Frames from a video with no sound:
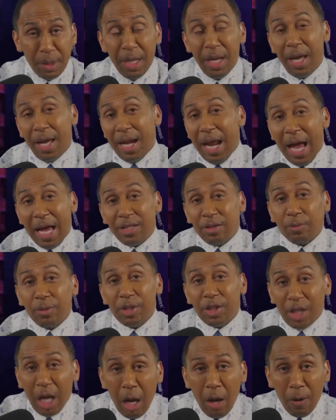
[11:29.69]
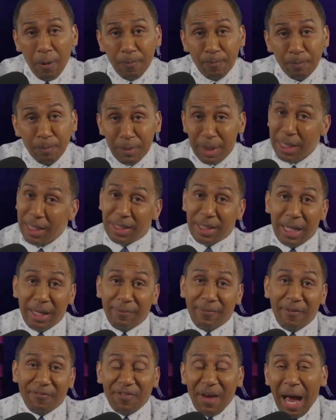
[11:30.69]
And as a result, instead
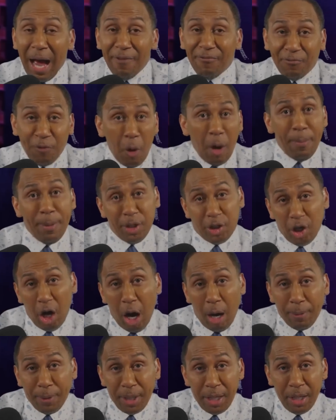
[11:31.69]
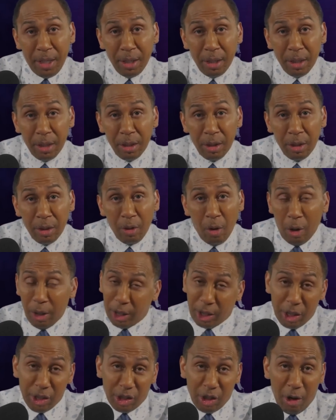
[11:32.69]
of a 5-4 majority on the
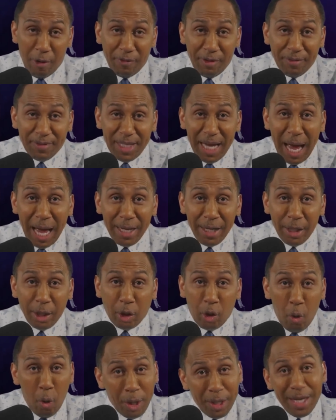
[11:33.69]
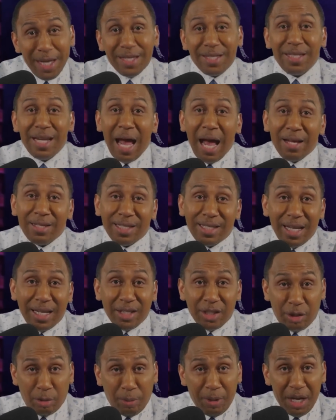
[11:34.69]
conservative side in the court, it's now
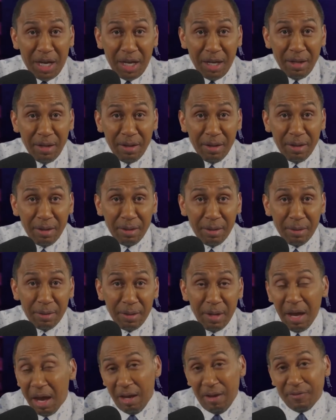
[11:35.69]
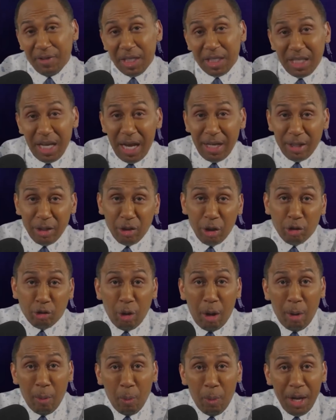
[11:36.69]
6-3. And if DeSantis or
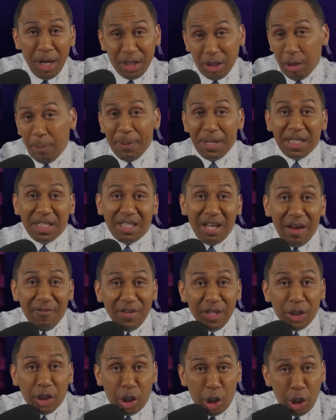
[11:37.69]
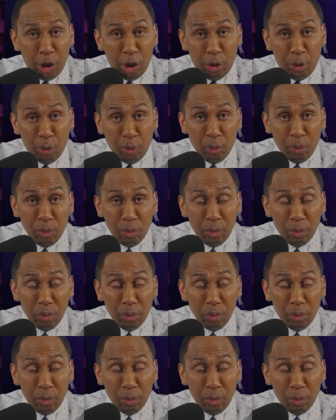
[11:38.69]
Trump wins, it'll be 7-2.